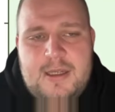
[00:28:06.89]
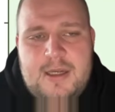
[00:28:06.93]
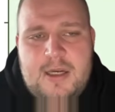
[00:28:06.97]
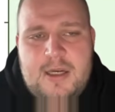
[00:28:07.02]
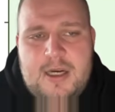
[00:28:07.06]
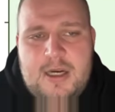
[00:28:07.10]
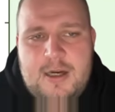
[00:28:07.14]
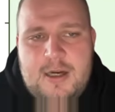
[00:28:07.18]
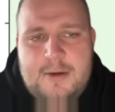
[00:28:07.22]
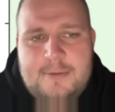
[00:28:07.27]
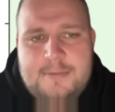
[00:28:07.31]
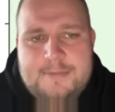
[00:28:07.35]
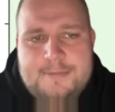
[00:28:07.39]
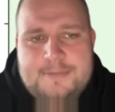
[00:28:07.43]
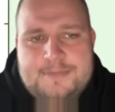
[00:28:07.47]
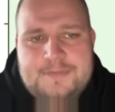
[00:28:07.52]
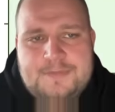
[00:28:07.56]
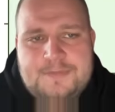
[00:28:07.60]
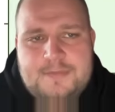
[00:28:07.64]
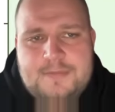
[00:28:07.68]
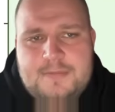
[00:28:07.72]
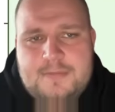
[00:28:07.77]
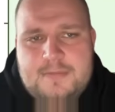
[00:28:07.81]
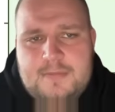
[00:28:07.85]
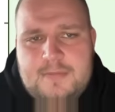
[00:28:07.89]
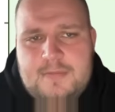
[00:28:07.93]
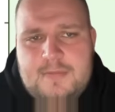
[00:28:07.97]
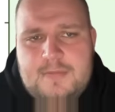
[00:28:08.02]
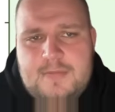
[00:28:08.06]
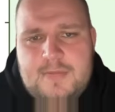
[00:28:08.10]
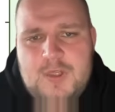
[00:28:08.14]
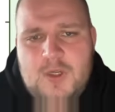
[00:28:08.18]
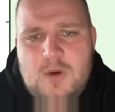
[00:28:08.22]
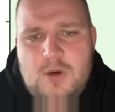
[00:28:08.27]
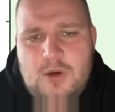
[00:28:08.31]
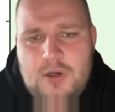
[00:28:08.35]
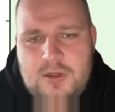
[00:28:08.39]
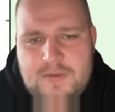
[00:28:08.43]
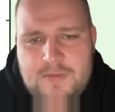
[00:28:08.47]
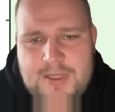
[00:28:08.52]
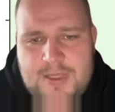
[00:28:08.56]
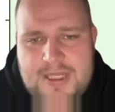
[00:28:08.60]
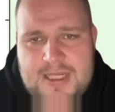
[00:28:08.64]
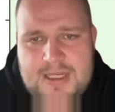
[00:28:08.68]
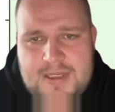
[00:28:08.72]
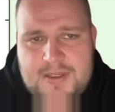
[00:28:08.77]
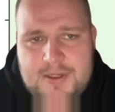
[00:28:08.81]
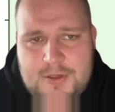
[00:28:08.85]
Um, or if
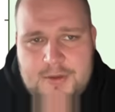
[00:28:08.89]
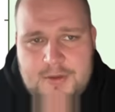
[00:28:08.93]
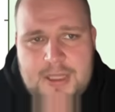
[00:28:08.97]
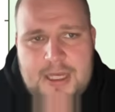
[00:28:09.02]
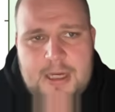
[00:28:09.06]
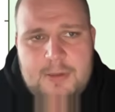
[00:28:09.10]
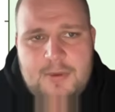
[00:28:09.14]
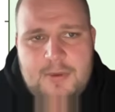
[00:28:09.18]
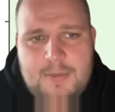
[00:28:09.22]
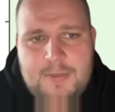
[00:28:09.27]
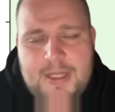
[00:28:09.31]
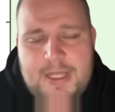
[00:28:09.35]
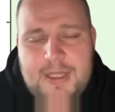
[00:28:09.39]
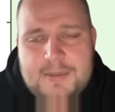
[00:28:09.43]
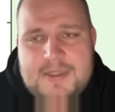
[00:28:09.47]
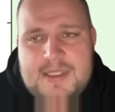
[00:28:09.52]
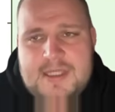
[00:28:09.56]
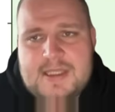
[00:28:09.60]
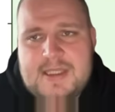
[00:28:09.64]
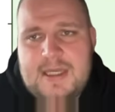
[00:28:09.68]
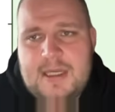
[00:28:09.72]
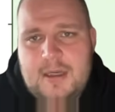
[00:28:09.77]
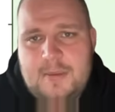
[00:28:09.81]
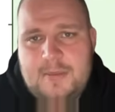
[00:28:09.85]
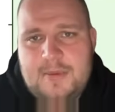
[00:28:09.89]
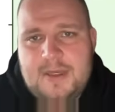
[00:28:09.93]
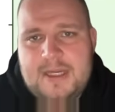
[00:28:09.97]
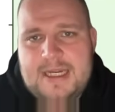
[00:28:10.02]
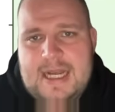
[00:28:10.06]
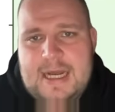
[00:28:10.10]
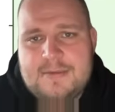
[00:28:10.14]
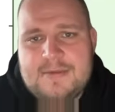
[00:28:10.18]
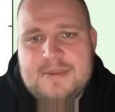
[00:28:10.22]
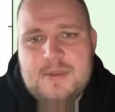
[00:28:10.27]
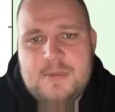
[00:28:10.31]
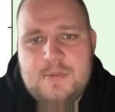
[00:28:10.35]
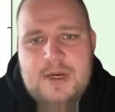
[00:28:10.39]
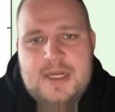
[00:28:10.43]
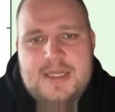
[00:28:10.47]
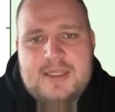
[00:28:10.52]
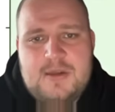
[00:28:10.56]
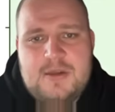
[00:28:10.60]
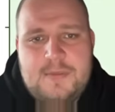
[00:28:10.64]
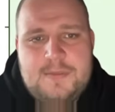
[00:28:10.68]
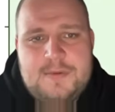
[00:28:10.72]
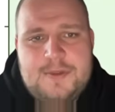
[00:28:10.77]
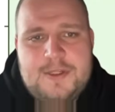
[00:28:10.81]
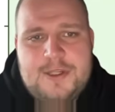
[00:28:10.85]
we didn't do that, we'd be able to set up a counter
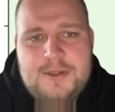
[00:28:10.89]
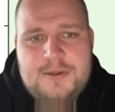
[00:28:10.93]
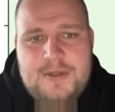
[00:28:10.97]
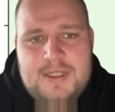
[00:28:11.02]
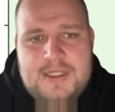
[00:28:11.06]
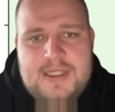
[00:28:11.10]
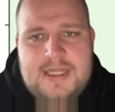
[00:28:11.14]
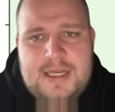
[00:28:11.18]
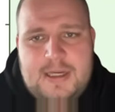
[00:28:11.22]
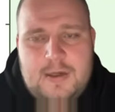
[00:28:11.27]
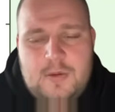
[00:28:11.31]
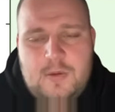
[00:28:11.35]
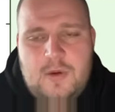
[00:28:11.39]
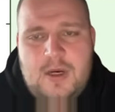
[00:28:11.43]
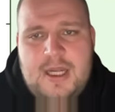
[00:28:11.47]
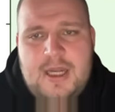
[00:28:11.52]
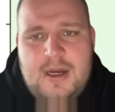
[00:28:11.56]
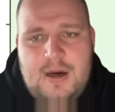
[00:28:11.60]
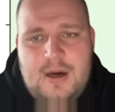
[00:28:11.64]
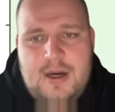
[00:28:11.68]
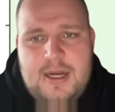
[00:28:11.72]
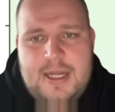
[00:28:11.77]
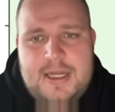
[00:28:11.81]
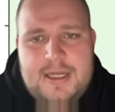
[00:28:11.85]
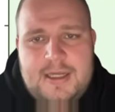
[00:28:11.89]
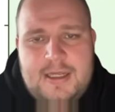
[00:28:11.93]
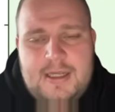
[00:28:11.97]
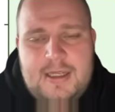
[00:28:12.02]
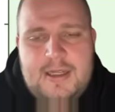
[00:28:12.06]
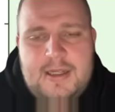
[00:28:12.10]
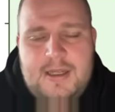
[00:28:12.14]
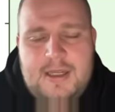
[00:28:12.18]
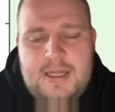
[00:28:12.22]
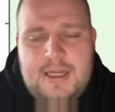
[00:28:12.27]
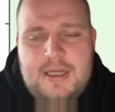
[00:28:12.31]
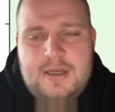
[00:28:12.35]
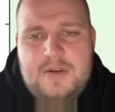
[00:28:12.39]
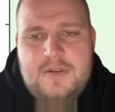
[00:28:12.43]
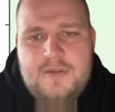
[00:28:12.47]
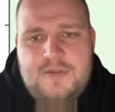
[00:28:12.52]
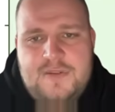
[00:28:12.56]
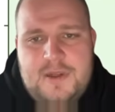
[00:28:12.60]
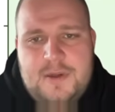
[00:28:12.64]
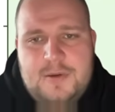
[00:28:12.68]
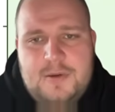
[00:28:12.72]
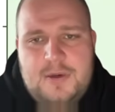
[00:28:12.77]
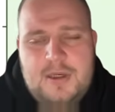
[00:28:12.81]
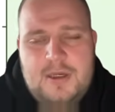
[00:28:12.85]
press opportunity quite high in the
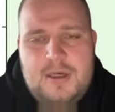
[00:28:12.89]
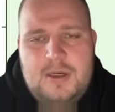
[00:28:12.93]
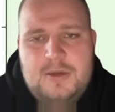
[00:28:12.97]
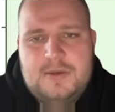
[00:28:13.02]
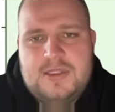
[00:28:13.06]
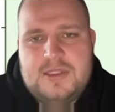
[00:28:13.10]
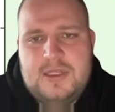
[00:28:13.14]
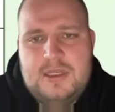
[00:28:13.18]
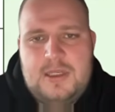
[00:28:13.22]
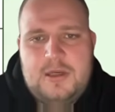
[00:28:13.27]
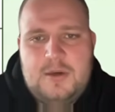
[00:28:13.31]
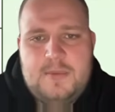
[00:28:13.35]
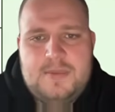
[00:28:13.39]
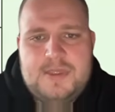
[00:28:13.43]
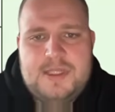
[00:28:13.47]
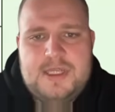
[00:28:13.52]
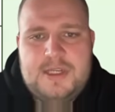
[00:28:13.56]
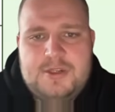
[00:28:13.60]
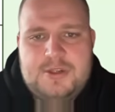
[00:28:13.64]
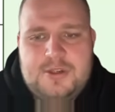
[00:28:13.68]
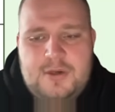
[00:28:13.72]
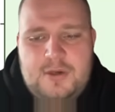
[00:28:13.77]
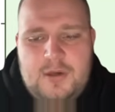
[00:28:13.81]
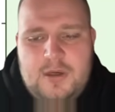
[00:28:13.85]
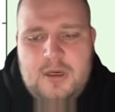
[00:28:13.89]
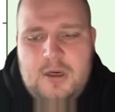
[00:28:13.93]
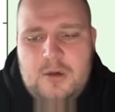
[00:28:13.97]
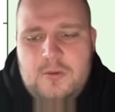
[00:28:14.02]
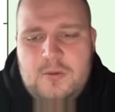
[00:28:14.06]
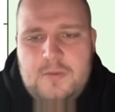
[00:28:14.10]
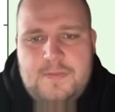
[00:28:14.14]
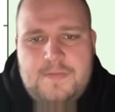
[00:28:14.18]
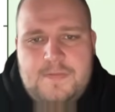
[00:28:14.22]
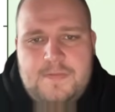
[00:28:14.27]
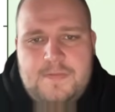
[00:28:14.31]
field, close to the opposition goal.